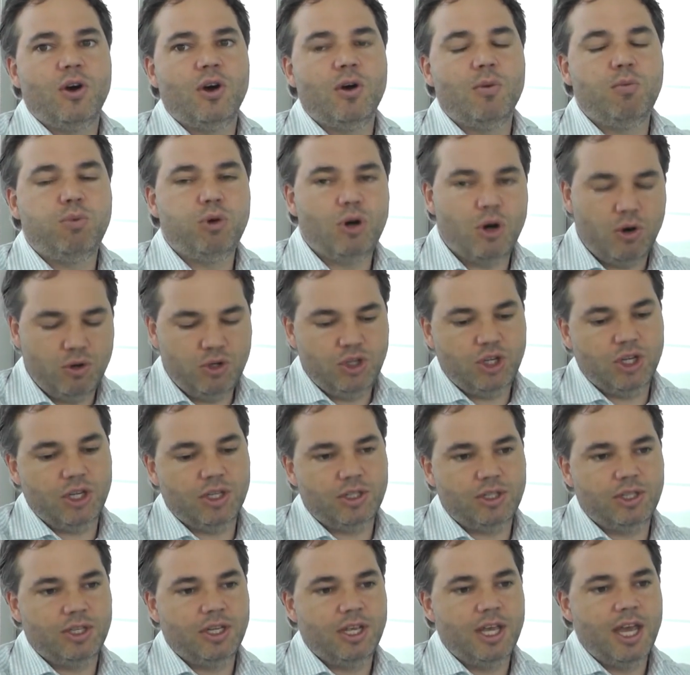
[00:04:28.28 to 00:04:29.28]

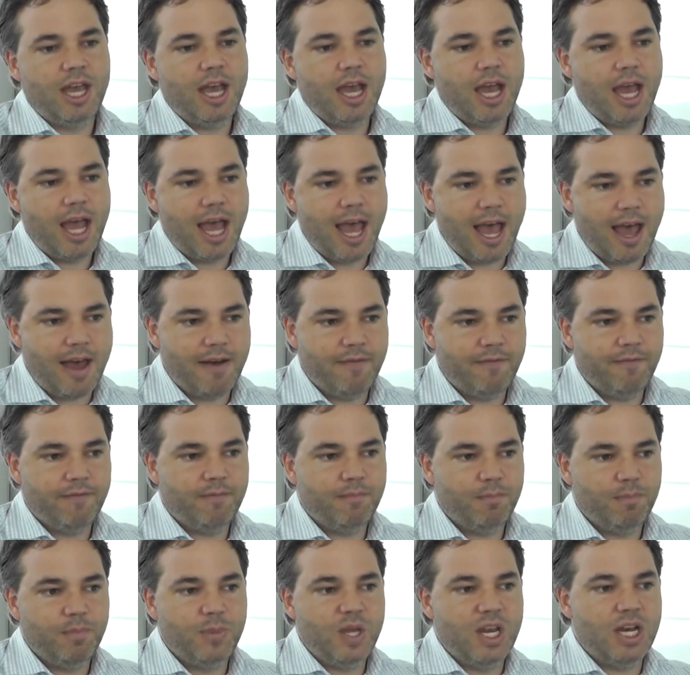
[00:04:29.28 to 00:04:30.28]
approaches
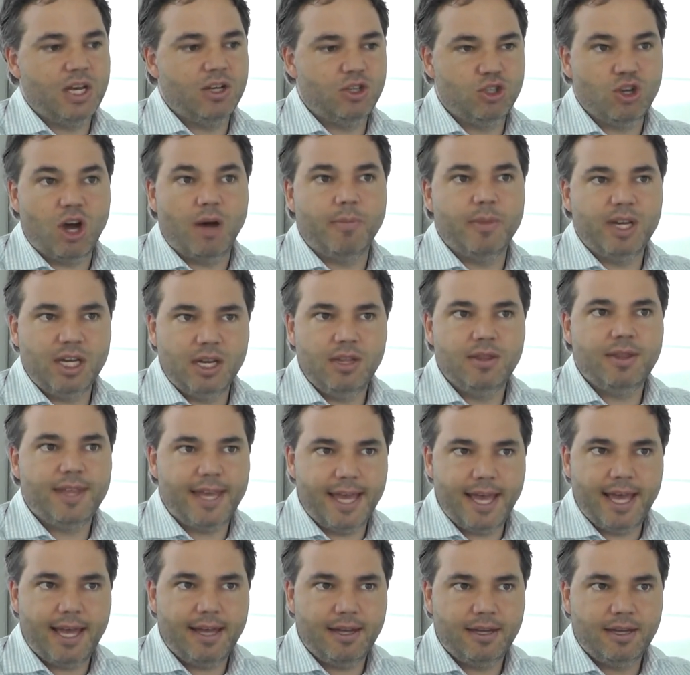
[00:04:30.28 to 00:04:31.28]
have been dominant
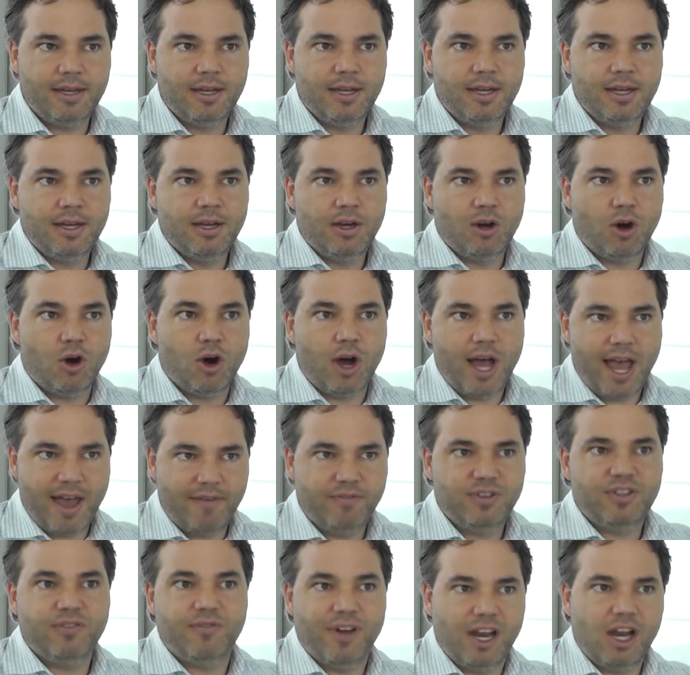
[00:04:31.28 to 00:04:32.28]
there or
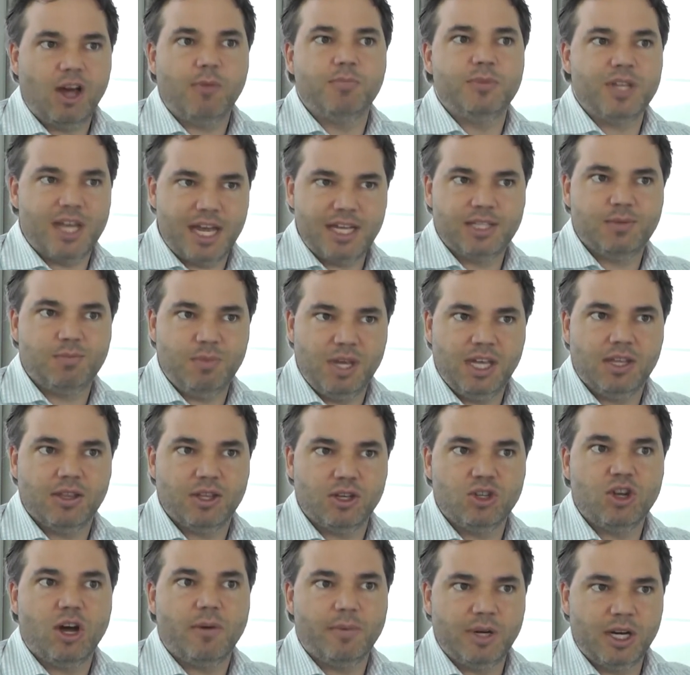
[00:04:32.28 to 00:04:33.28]
have developed as being
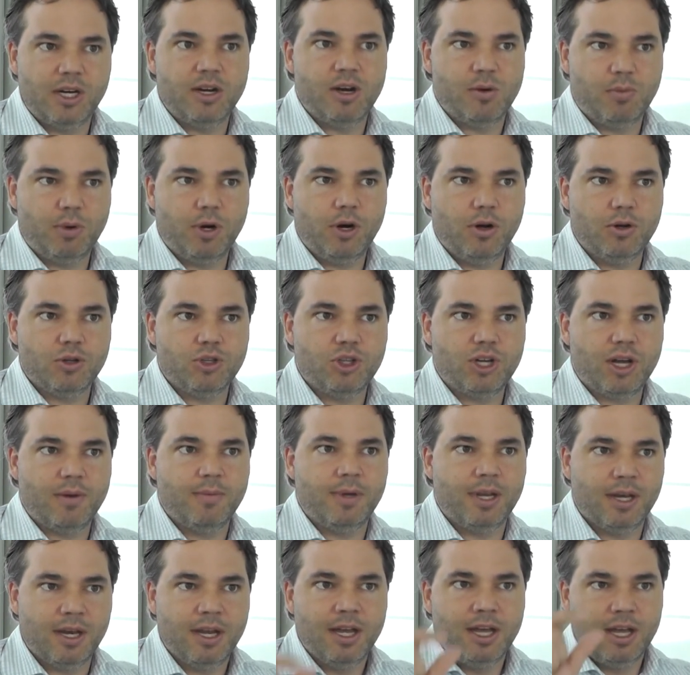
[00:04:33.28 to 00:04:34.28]
the dominant approach. I
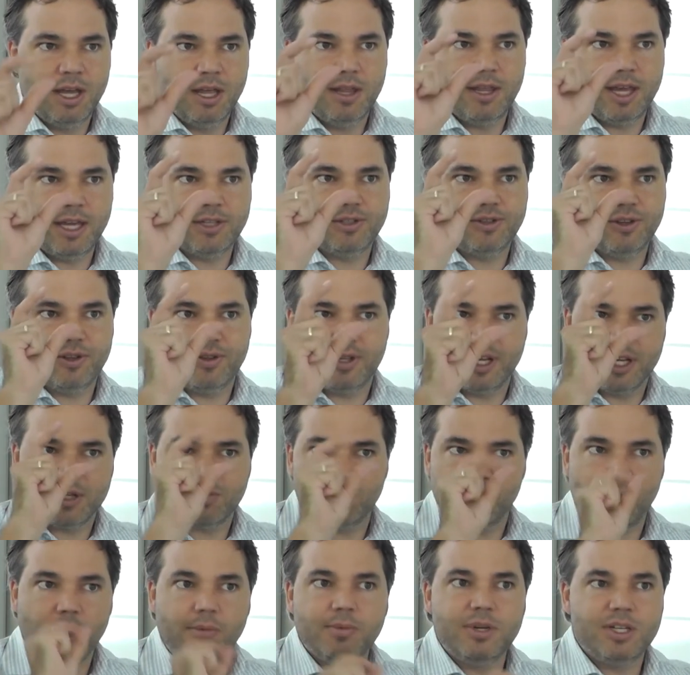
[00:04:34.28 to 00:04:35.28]
mean,
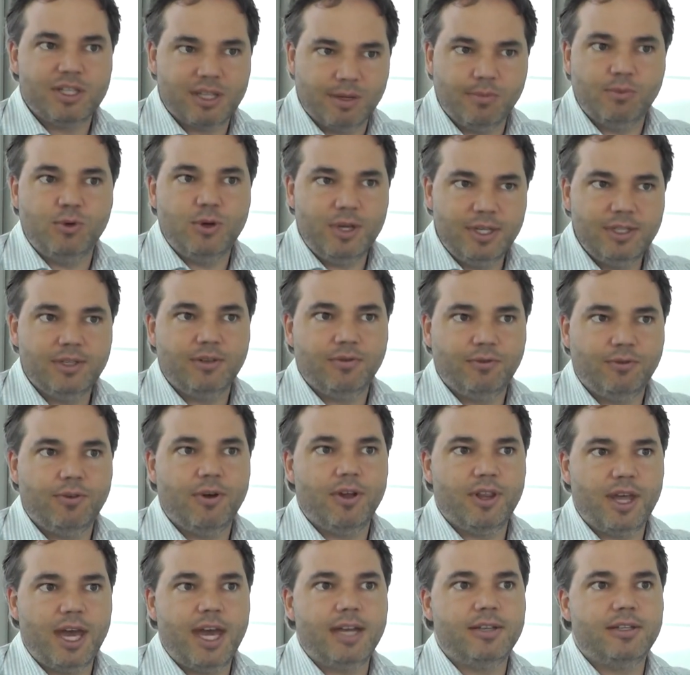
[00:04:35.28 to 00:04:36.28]
there's probably some reason
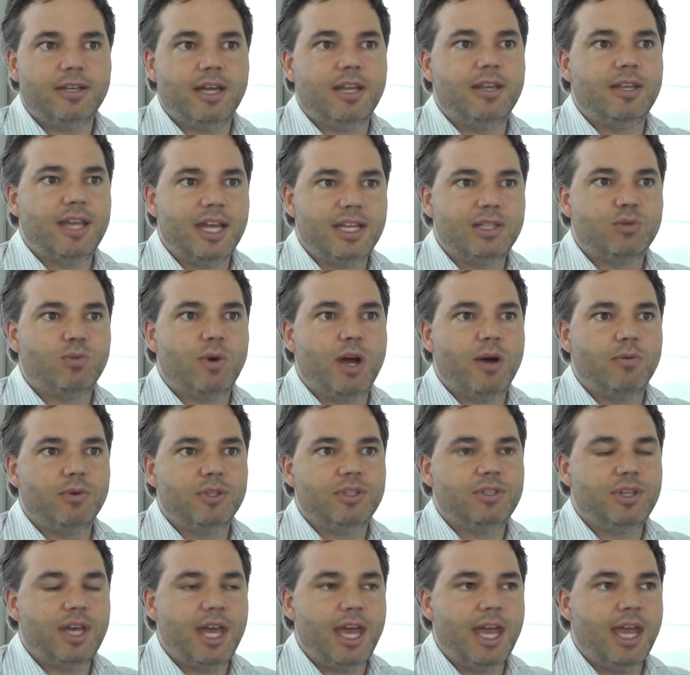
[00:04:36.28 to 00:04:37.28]
for that, and that's why I
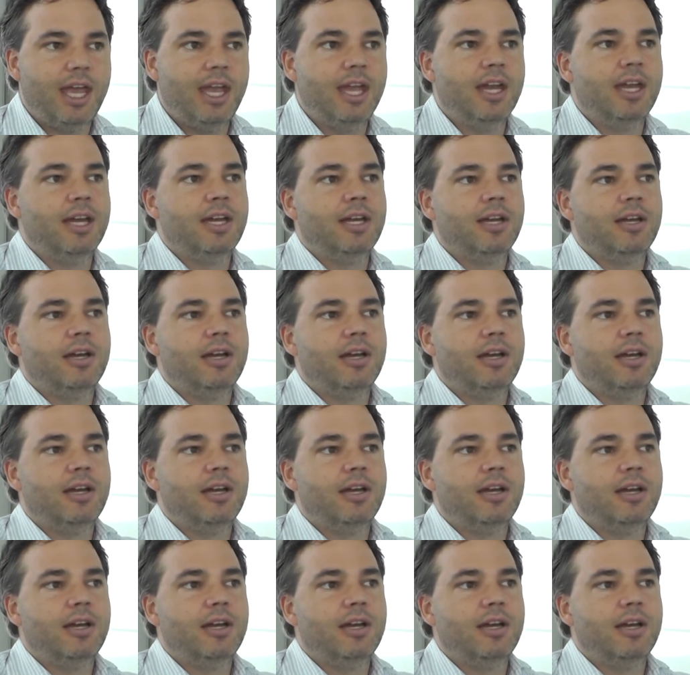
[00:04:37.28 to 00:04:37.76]
would say,